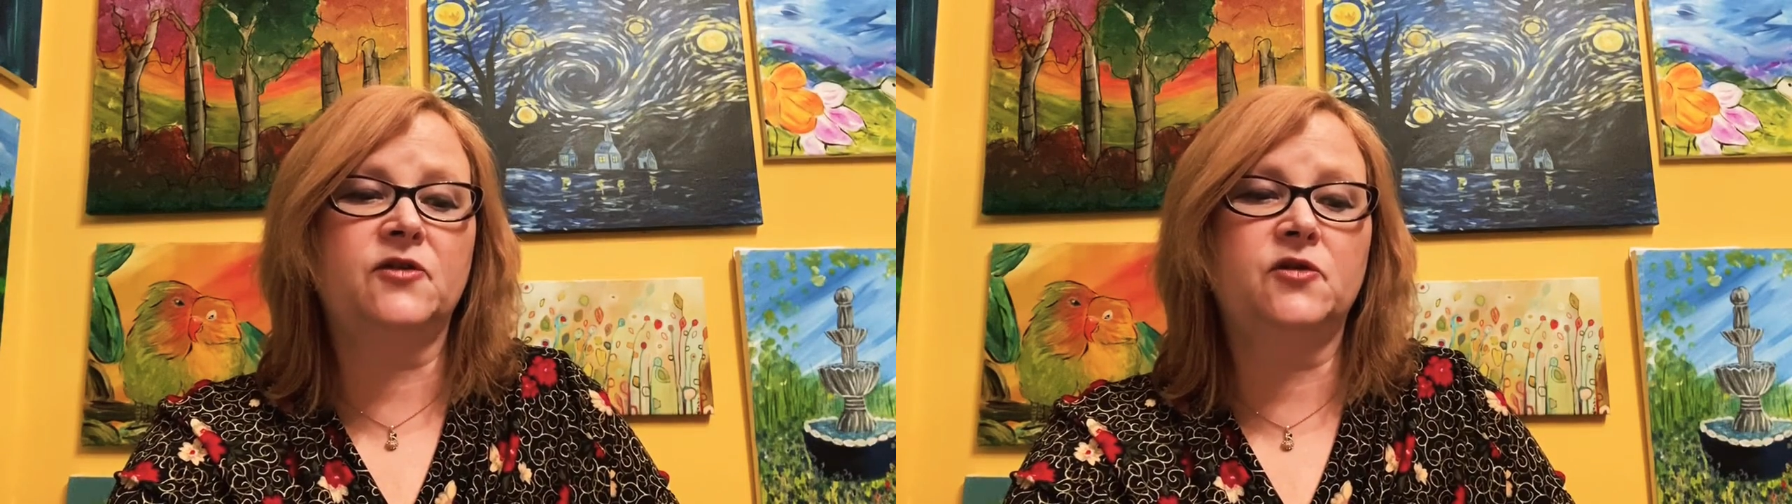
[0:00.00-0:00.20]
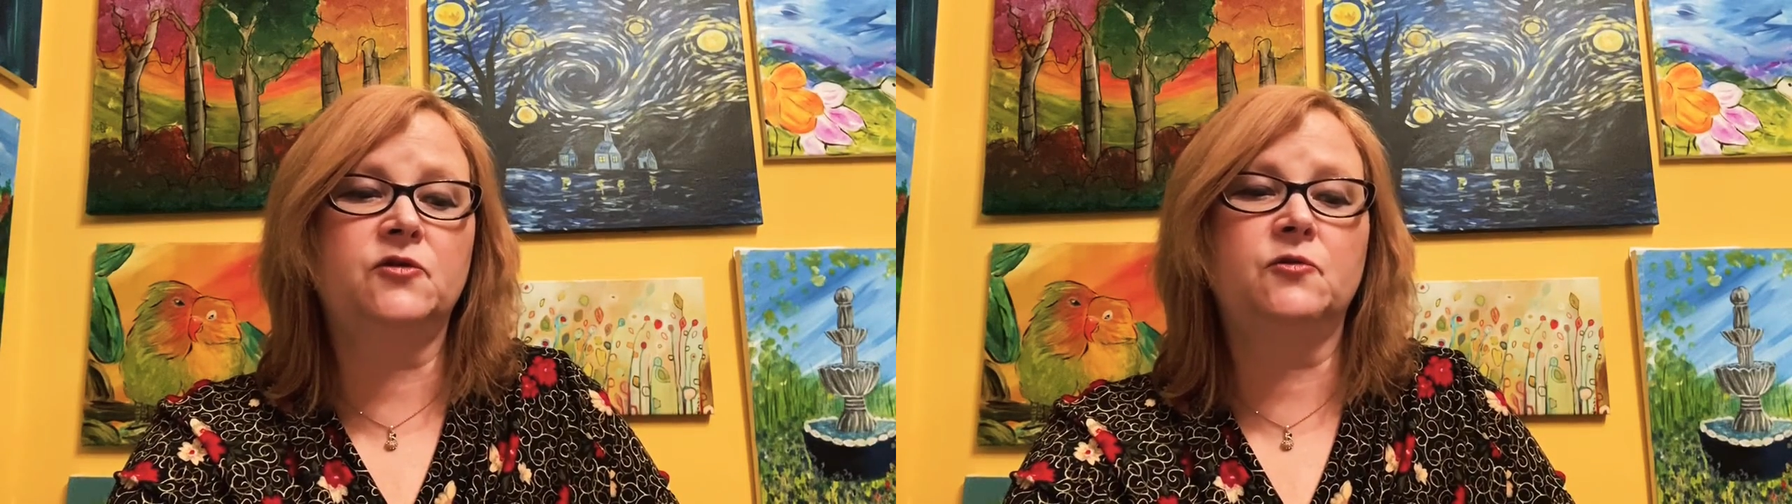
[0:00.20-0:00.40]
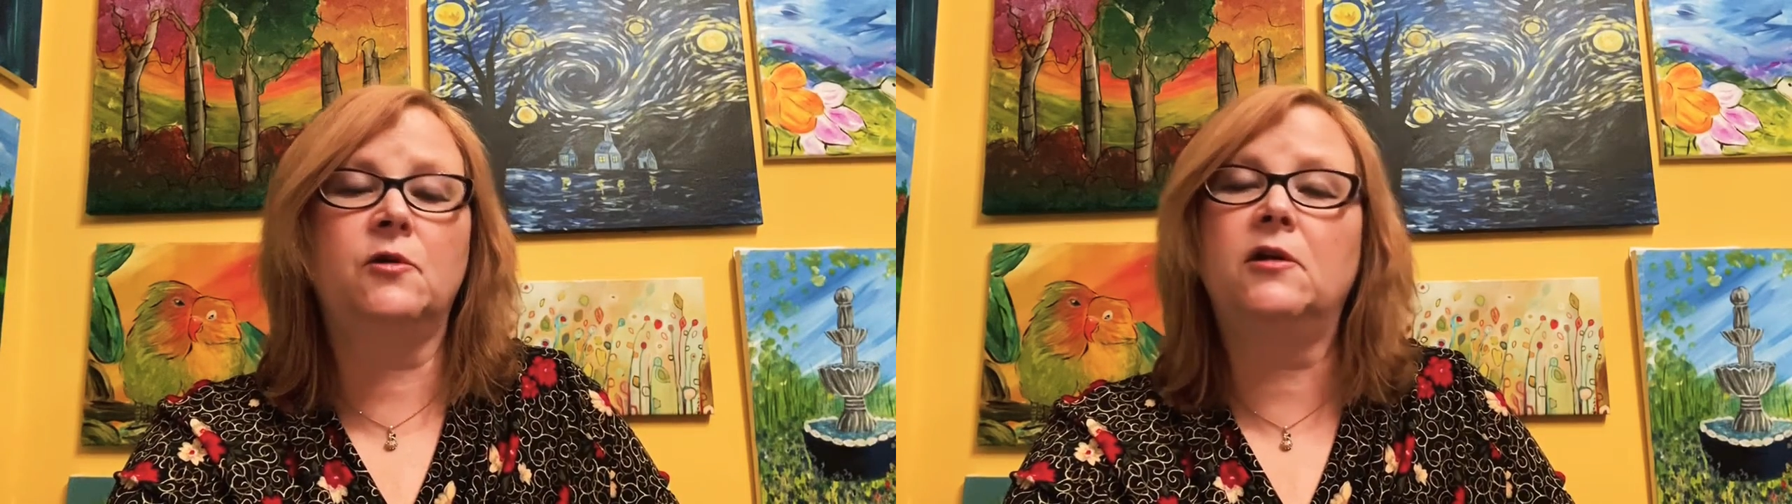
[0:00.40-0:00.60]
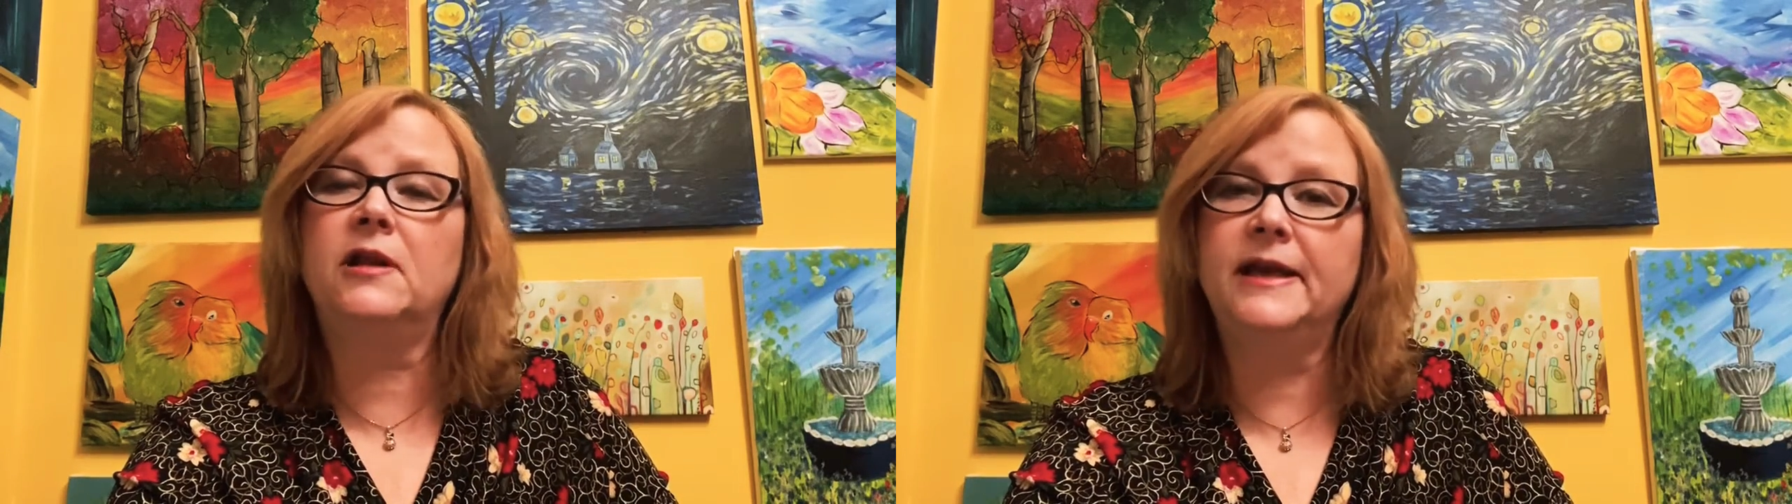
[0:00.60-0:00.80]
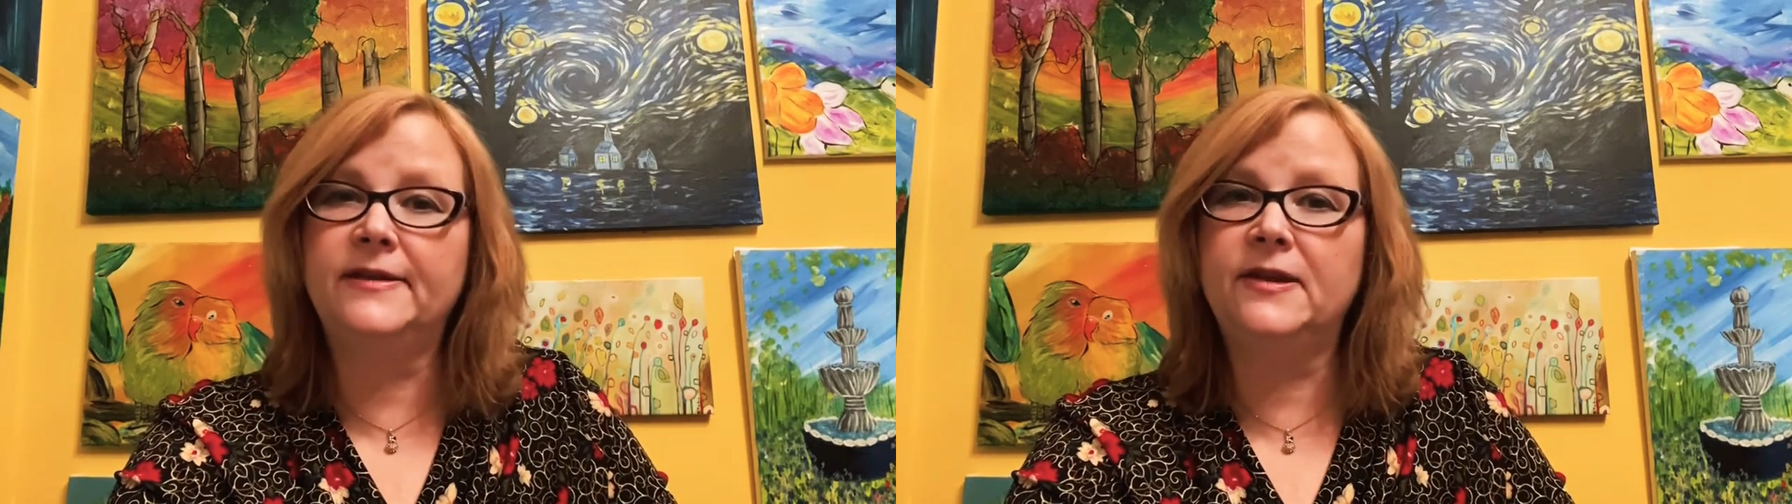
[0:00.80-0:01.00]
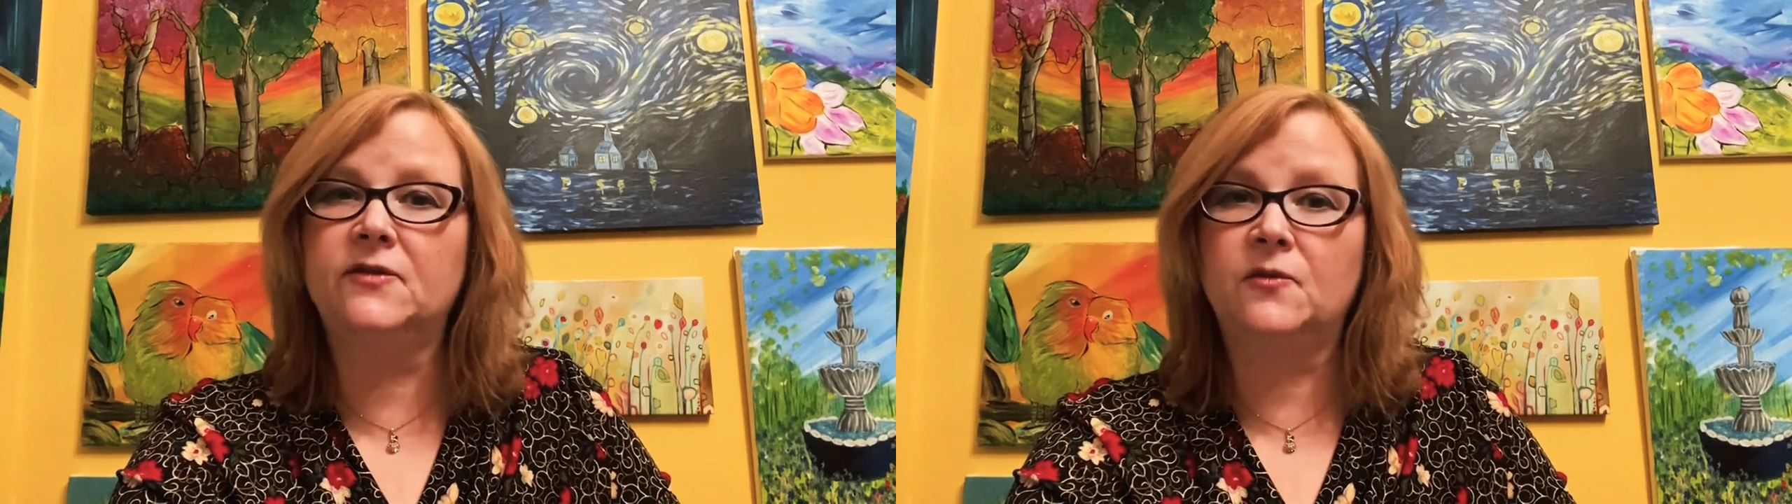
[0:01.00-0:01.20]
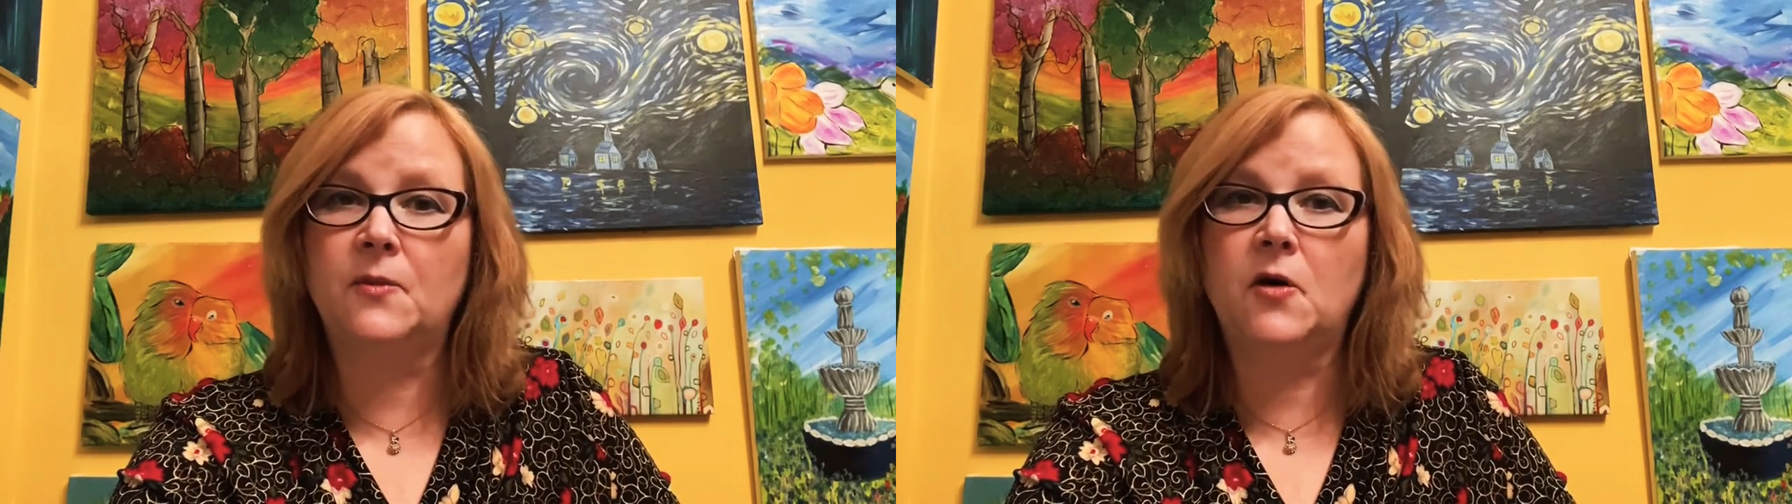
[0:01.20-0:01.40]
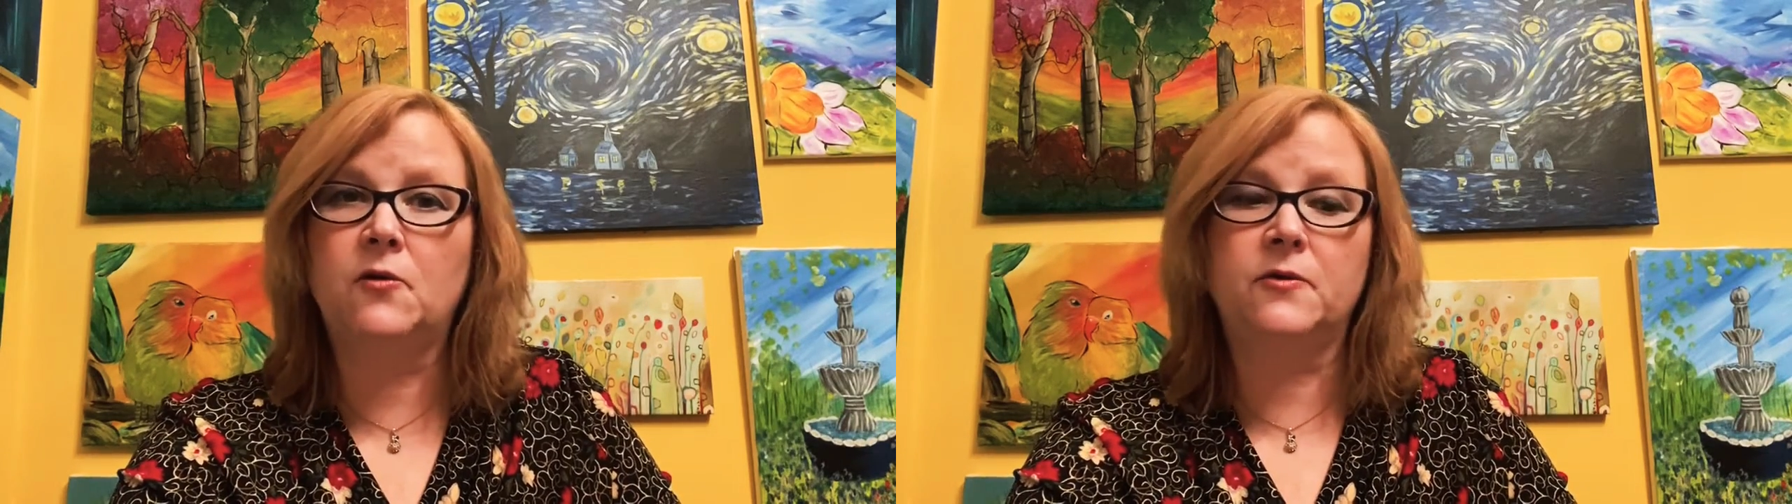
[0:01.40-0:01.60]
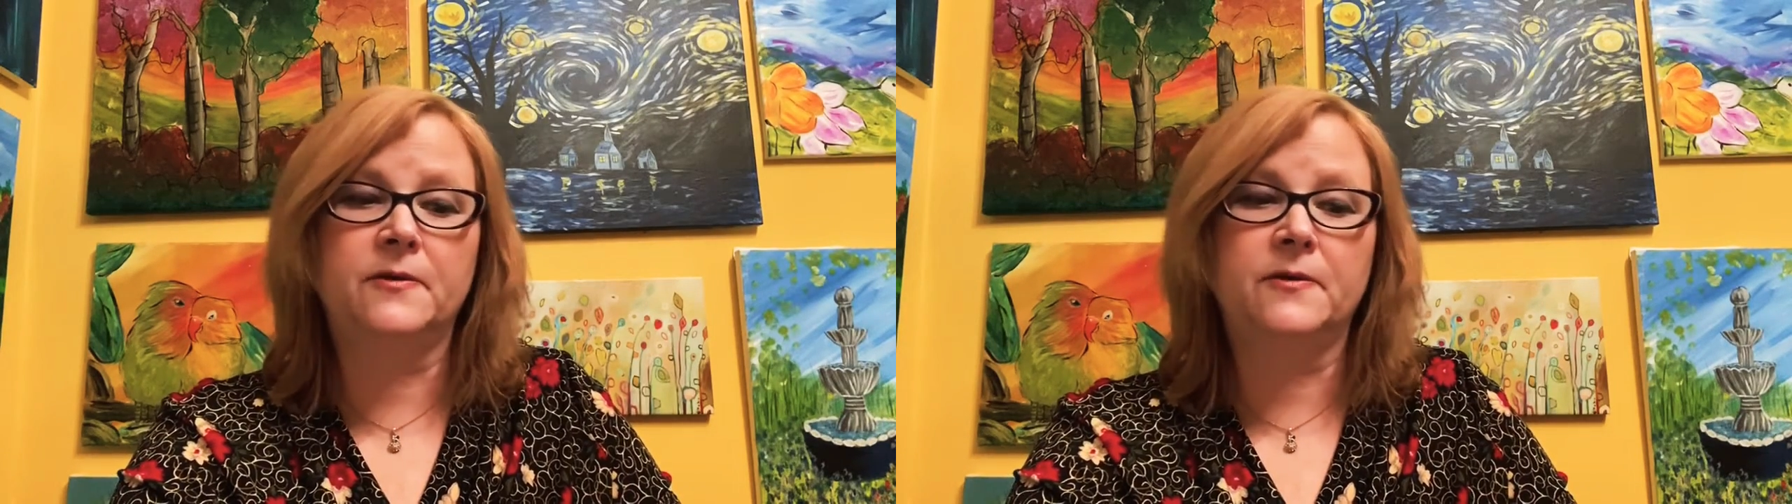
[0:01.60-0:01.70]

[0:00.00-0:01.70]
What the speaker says: usual in this mode.